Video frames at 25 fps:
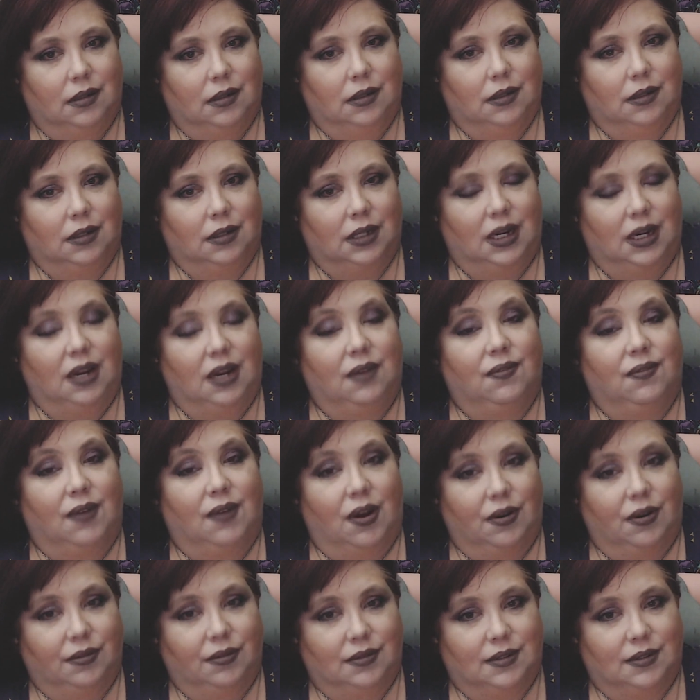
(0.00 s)
he
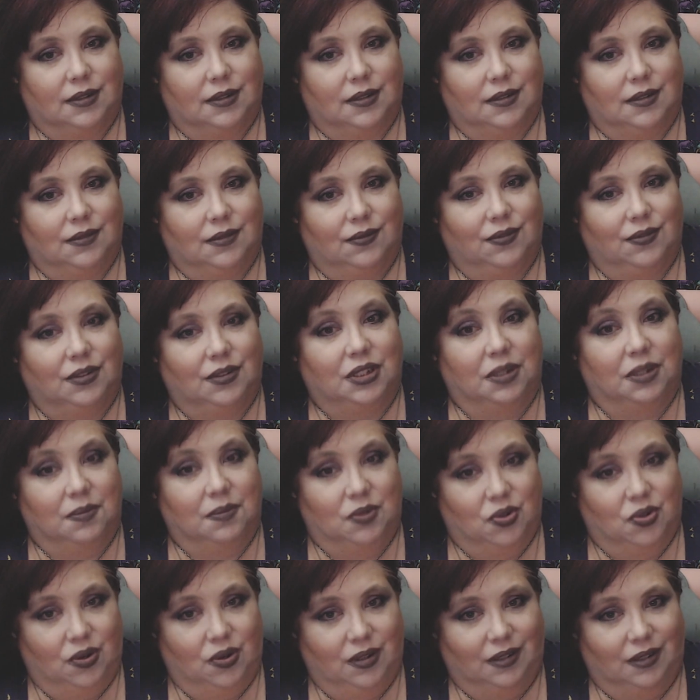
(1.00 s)
votes for Jim
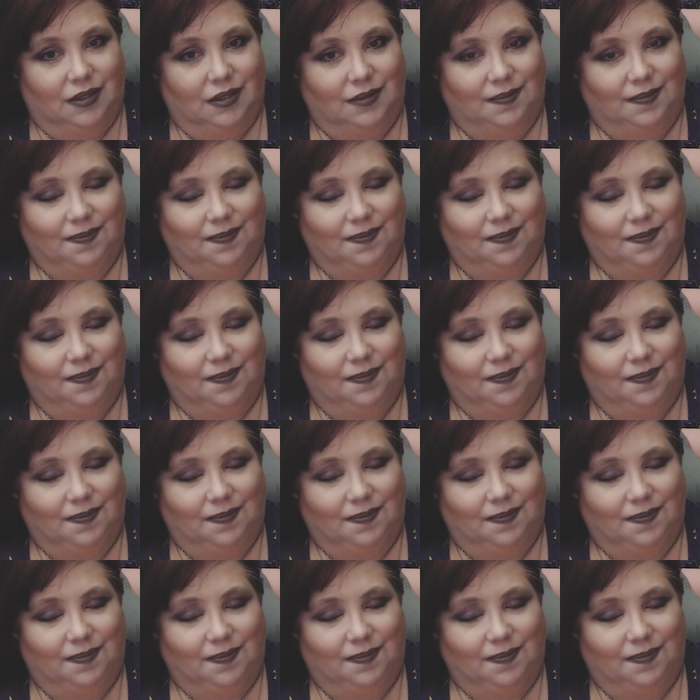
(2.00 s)
Jordan.